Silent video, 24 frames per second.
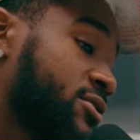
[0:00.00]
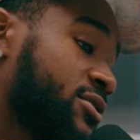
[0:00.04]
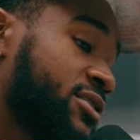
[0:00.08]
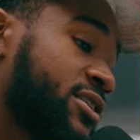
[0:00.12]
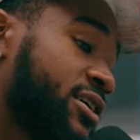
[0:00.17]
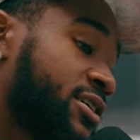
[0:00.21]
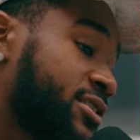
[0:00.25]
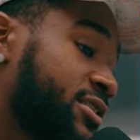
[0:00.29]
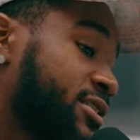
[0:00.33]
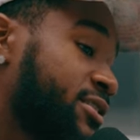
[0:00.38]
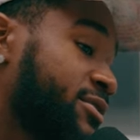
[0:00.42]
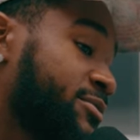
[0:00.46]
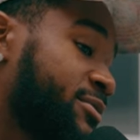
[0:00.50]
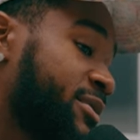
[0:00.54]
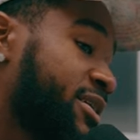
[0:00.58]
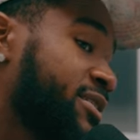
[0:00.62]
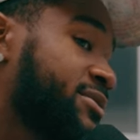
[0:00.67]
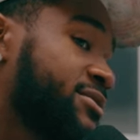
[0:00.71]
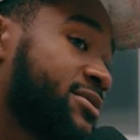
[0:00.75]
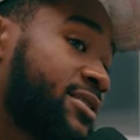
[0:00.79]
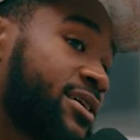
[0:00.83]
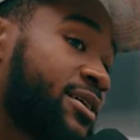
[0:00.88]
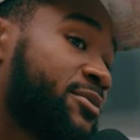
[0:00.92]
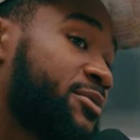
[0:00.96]
I think might
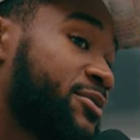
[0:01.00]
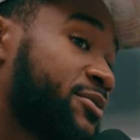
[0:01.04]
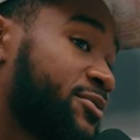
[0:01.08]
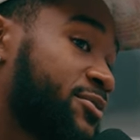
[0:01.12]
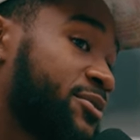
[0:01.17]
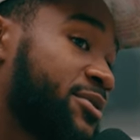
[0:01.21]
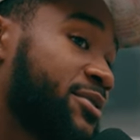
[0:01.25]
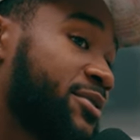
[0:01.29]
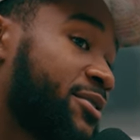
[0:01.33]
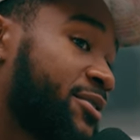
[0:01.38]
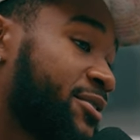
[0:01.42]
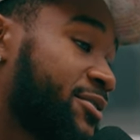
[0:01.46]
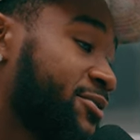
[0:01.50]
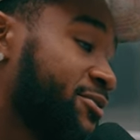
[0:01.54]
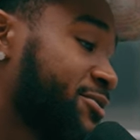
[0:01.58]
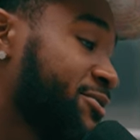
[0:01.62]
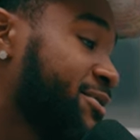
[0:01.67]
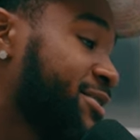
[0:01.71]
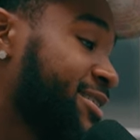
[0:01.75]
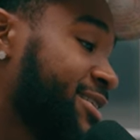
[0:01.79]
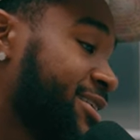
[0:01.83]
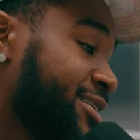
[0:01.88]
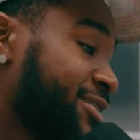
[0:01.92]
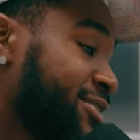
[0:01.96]
top it with all
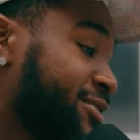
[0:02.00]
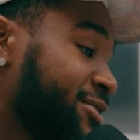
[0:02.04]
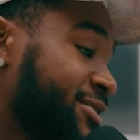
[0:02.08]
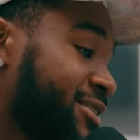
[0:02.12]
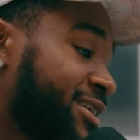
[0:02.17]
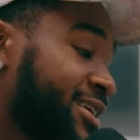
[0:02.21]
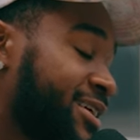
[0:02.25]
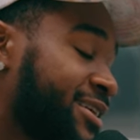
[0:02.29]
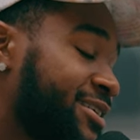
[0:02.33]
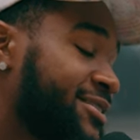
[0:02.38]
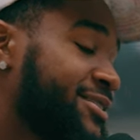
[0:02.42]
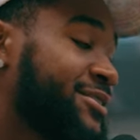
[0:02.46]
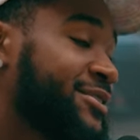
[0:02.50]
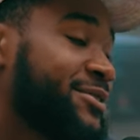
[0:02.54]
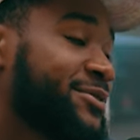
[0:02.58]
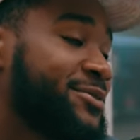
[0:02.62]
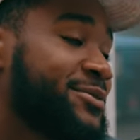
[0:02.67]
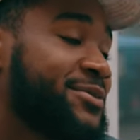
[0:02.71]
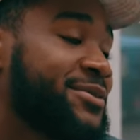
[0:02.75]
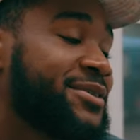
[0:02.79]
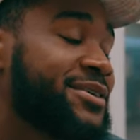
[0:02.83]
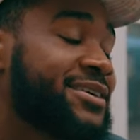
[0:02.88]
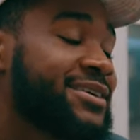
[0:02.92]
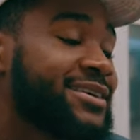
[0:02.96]
three. I ain't gonna lie,
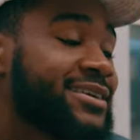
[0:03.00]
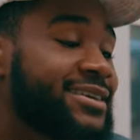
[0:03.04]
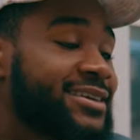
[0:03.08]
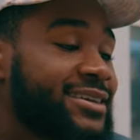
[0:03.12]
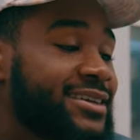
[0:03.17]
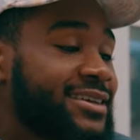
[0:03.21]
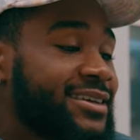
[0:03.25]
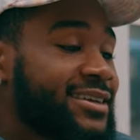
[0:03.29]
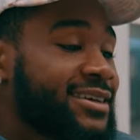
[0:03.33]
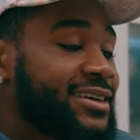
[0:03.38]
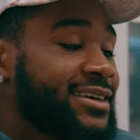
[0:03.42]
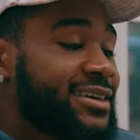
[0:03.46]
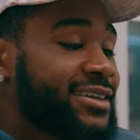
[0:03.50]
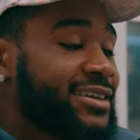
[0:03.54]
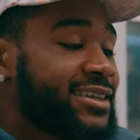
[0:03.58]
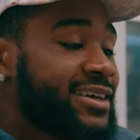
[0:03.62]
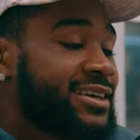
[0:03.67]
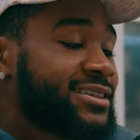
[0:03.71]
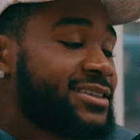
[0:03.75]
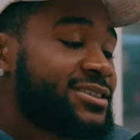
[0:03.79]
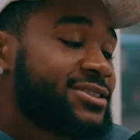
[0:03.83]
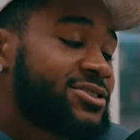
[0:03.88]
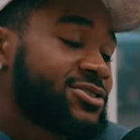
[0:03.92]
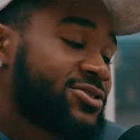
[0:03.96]
but it
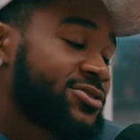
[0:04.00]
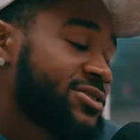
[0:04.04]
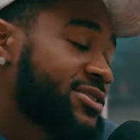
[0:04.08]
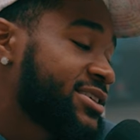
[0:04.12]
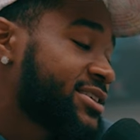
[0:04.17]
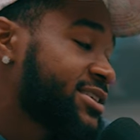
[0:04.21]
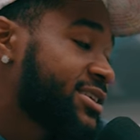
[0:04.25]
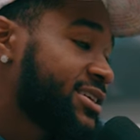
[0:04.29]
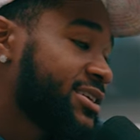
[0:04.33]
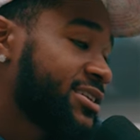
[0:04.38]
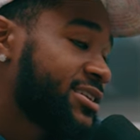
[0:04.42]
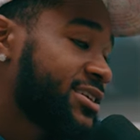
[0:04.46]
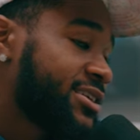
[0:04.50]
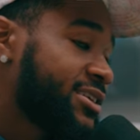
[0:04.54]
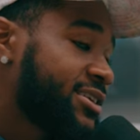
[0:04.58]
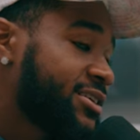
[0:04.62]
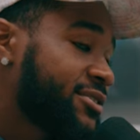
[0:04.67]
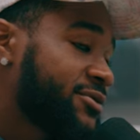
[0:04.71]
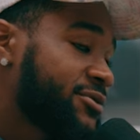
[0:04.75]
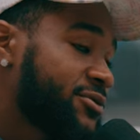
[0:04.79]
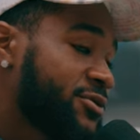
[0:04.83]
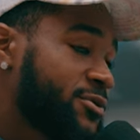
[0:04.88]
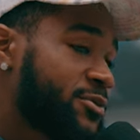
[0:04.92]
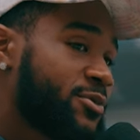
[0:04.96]
just shows that they love their
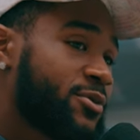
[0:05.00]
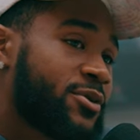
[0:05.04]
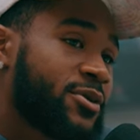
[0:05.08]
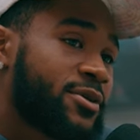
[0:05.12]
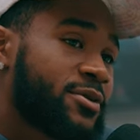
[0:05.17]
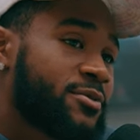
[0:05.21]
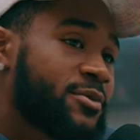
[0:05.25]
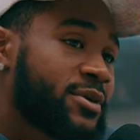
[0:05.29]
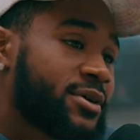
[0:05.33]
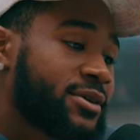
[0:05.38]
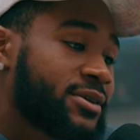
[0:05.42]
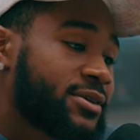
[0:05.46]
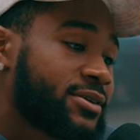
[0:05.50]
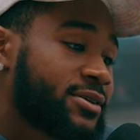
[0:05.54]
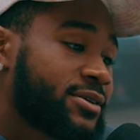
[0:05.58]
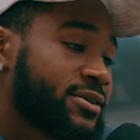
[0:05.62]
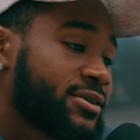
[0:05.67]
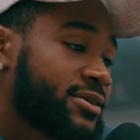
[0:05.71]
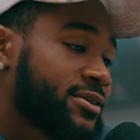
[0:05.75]
football, man.